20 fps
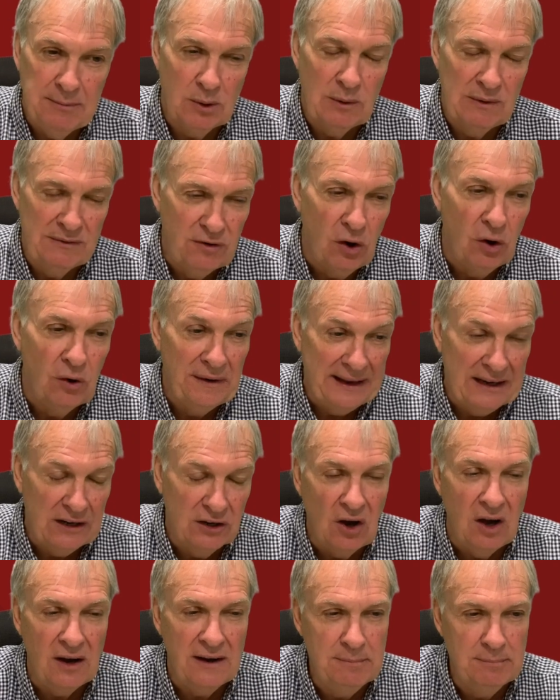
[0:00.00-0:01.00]
that we've already
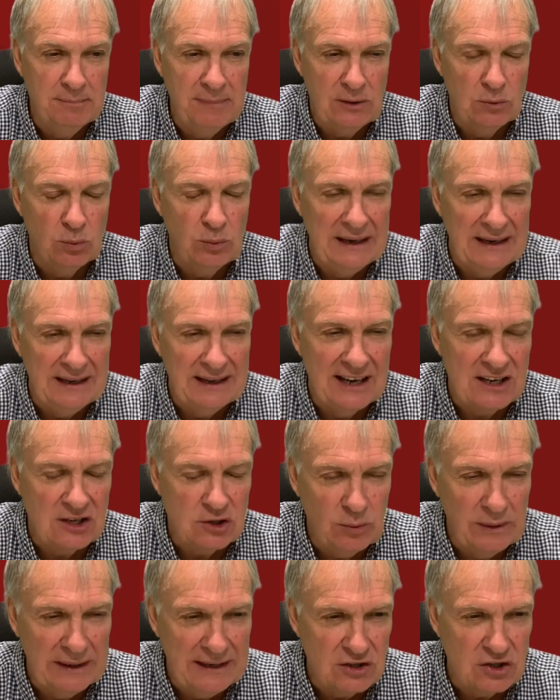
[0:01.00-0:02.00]
got in midweek next
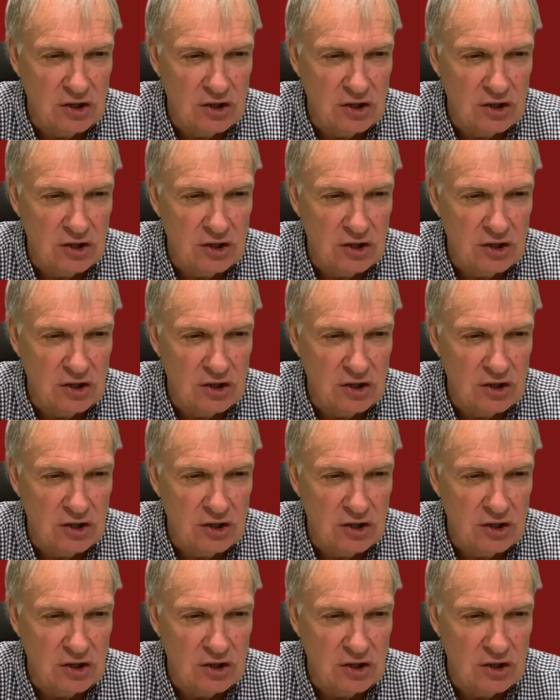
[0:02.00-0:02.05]
week.